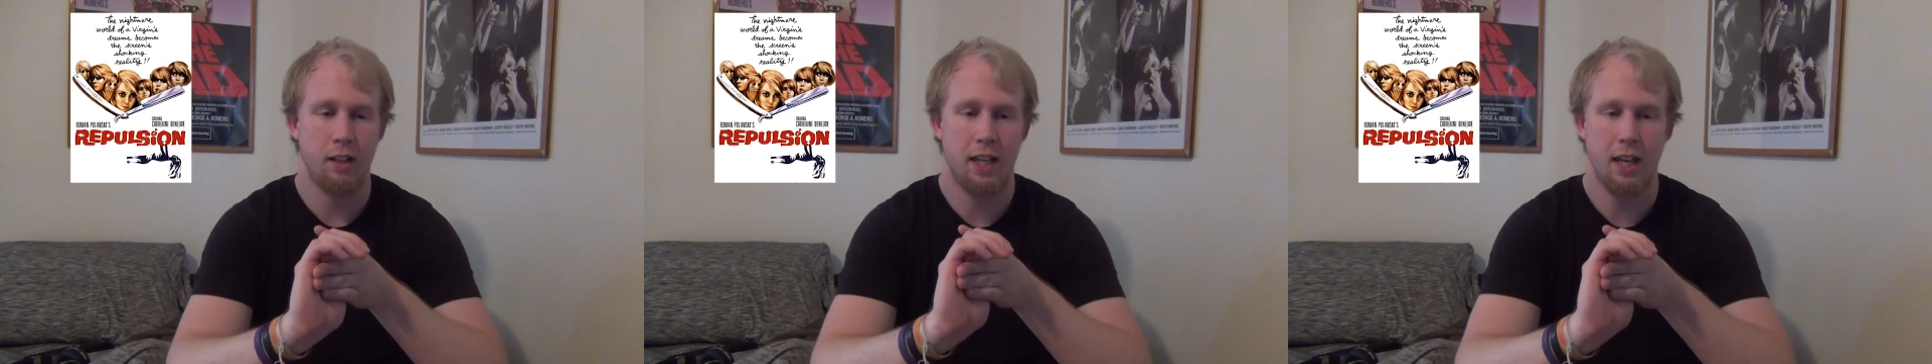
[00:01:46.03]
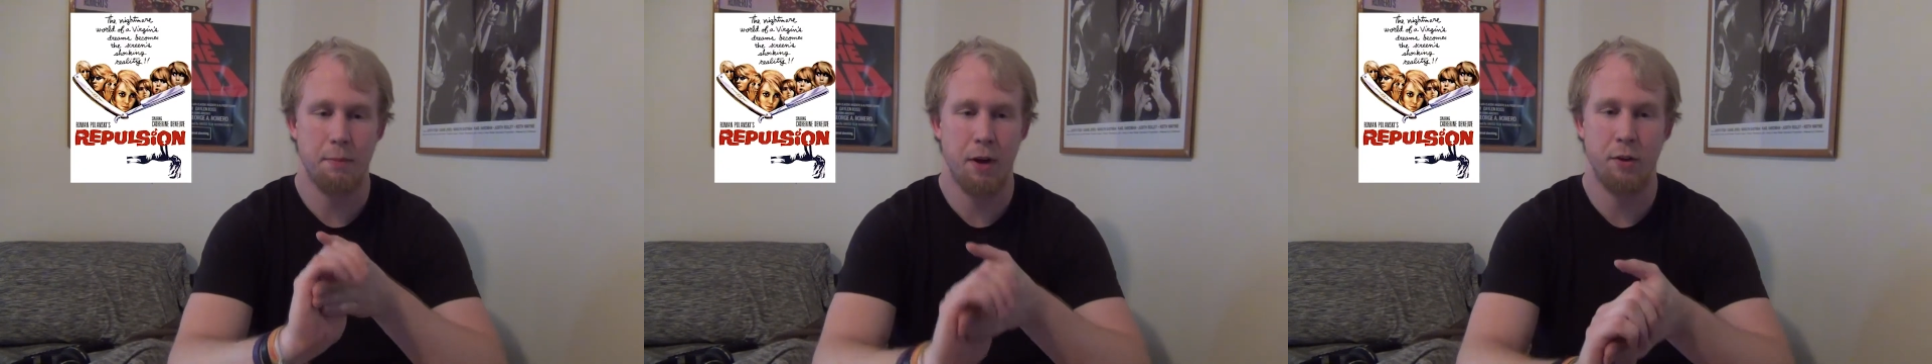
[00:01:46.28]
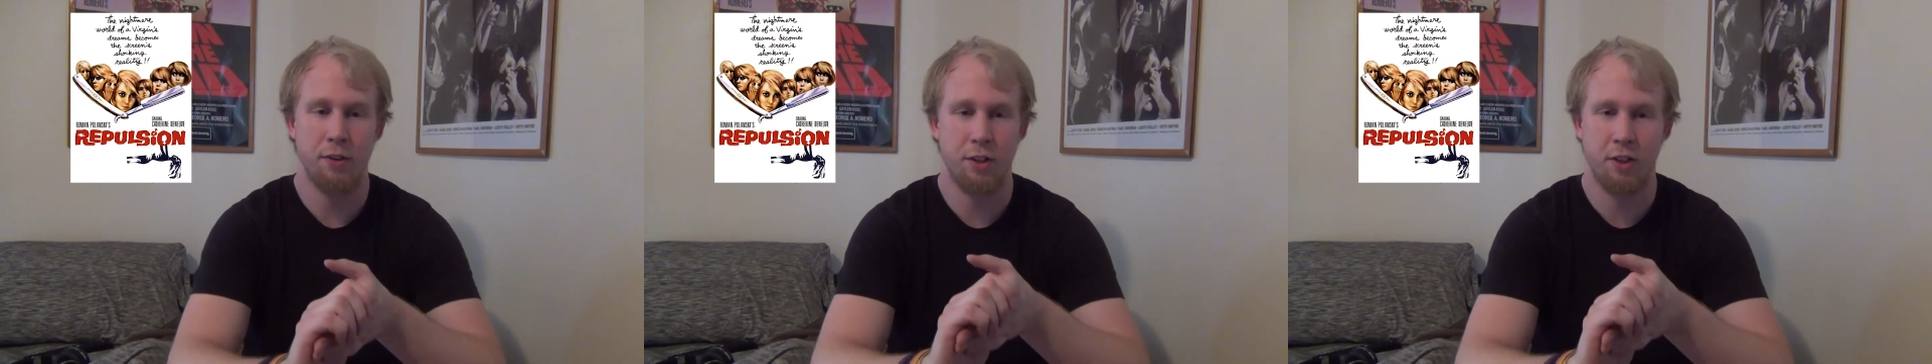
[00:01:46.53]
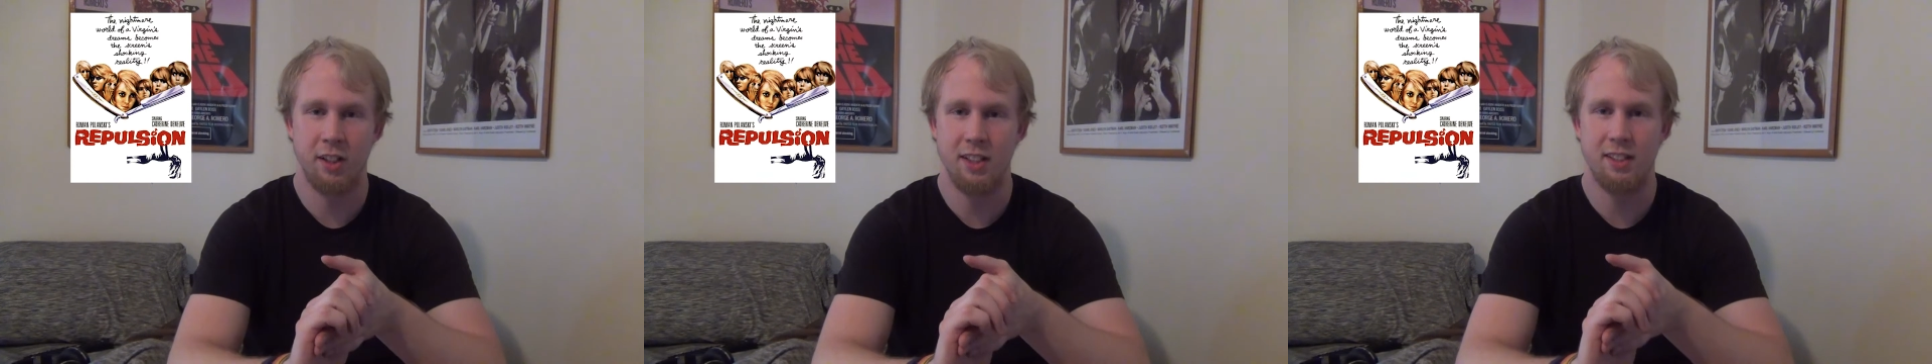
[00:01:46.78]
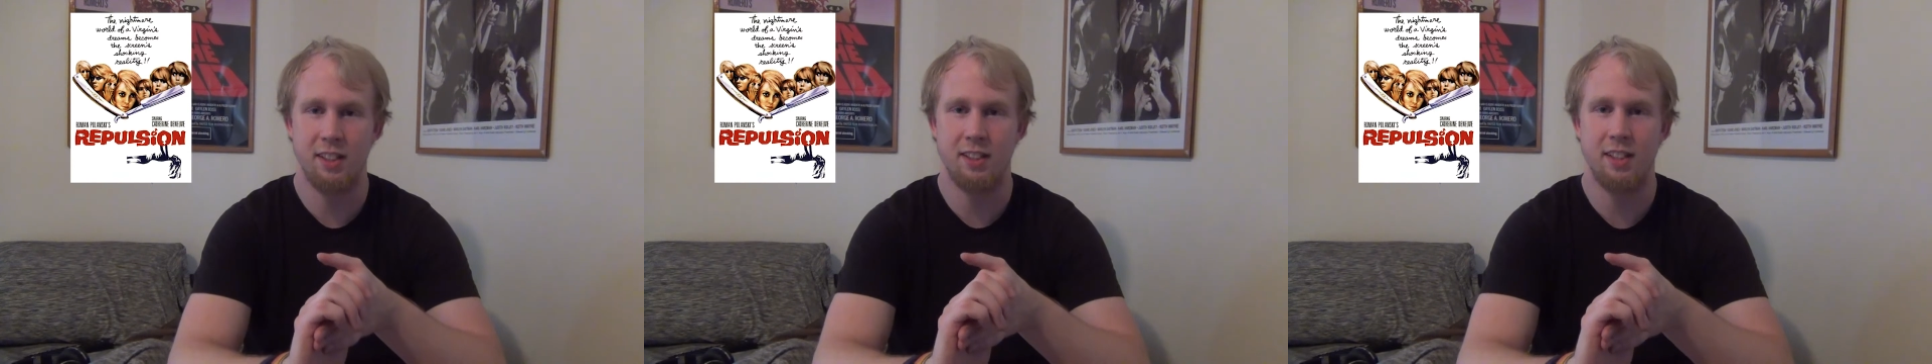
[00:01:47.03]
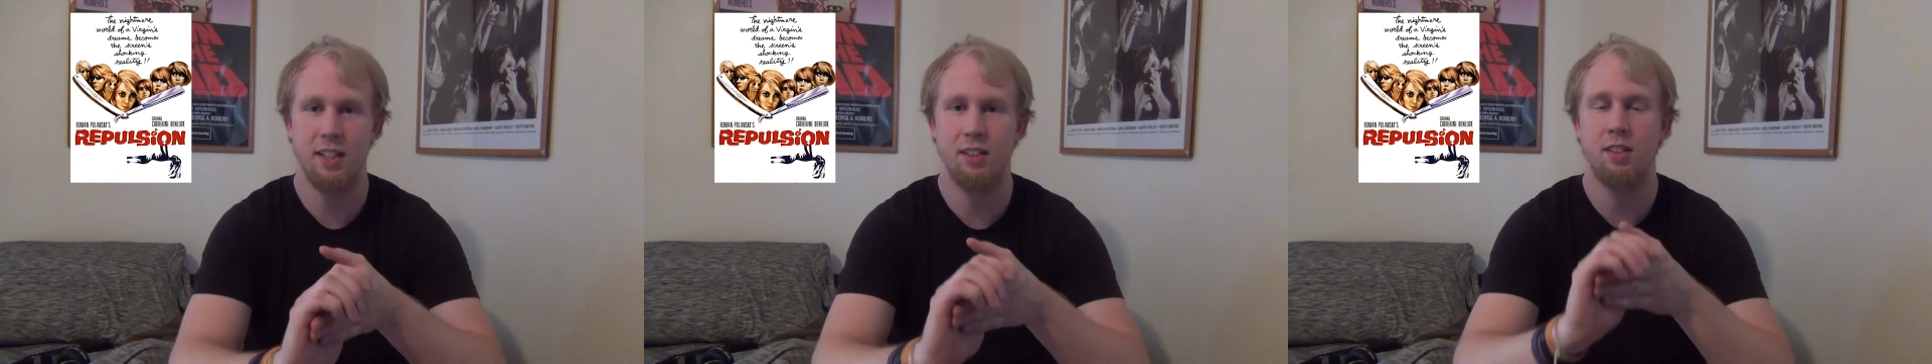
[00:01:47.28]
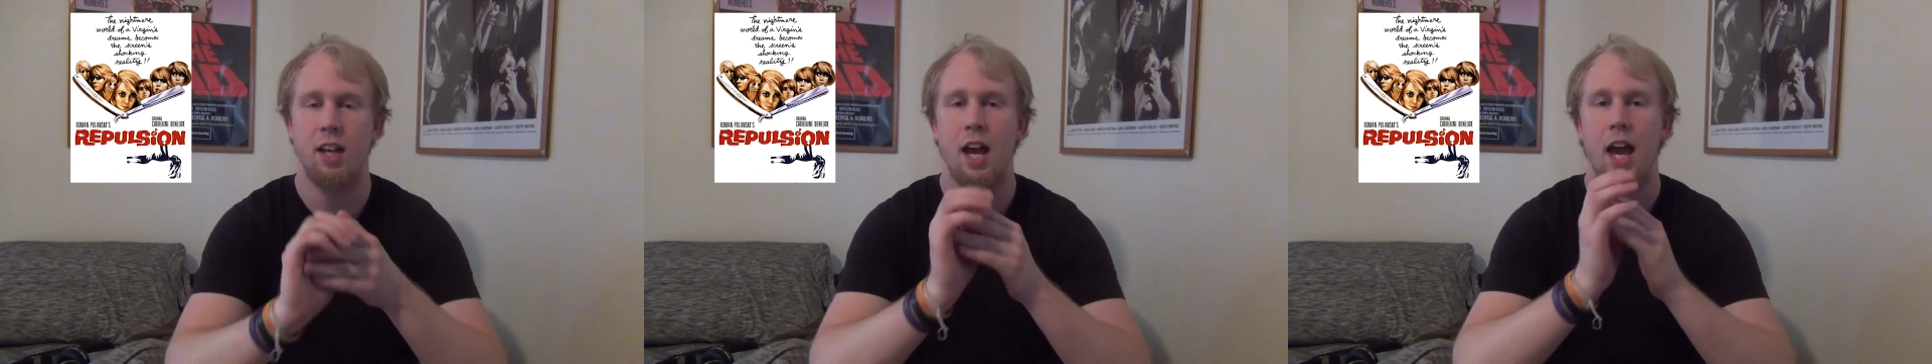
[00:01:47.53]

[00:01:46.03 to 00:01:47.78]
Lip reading: Came out in the early 60s.